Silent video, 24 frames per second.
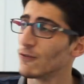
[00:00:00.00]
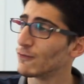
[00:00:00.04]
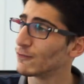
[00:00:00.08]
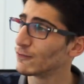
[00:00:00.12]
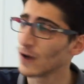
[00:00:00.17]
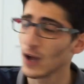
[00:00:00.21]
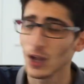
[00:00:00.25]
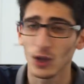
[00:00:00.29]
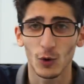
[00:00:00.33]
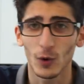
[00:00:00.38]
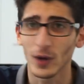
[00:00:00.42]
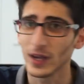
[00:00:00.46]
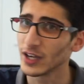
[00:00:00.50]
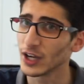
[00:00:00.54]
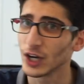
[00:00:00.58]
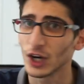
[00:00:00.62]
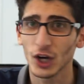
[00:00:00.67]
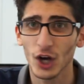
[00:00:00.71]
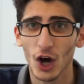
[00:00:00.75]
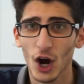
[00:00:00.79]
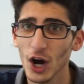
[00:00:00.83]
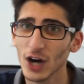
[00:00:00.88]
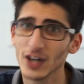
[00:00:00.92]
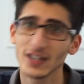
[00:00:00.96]
following a
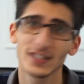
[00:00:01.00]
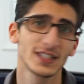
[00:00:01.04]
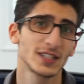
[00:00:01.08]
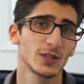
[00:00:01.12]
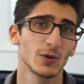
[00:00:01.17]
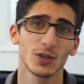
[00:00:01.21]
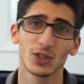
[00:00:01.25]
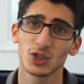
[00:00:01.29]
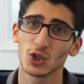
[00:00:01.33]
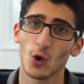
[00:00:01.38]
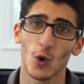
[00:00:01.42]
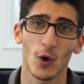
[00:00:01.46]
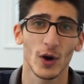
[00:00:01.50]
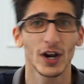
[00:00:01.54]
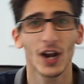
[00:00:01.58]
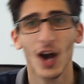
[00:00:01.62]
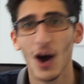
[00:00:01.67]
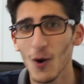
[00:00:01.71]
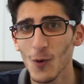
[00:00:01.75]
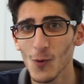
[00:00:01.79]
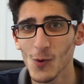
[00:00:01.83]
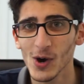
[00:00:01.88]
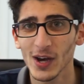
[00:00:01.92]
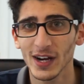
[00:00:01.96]
car, see what's going
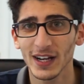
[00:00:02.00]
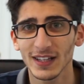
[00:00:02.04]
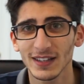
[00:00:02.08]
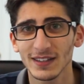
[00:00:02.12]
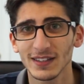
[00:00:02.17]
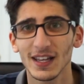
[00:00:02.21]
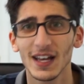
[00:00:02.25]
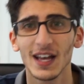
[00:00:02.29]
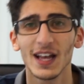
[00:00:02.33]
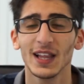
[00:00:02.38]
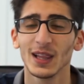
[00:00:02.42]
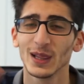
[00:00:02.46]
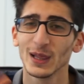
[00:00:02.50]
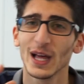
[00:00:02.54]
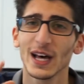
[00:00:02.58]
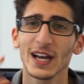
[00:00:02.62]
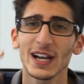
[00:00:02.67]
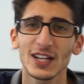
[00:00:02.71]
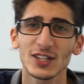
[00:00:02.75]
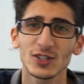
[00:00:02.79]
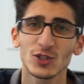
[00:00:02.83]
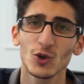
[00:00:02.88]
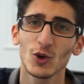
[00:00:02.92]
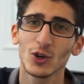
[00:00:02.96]
on with it, let
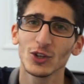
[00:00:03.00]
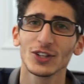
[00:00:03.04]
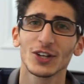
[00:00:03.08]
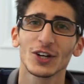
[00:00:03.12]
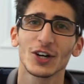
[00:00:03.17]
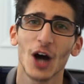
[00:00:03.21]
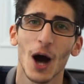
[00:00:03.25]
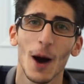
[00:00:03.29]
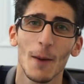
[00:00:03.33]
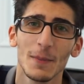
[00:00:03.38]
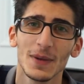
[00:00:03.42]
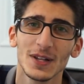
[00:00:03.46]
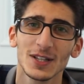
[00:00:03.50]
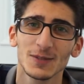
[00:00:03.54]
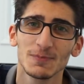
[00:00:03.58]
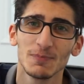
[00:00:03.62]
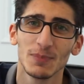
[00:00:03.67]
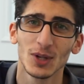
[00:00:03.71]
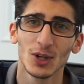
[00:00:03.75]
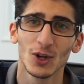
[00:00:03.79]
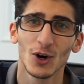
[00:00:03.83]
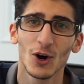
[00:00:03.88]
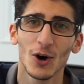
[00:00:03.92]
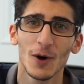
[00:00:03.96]
us know in the comments
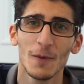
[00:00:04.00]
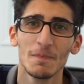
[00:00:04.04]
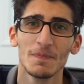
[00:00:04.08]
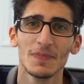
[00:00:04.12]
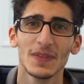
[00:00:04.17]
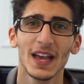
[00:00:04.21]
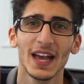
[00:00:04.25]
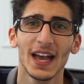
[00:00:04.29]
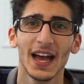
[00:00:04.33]
below.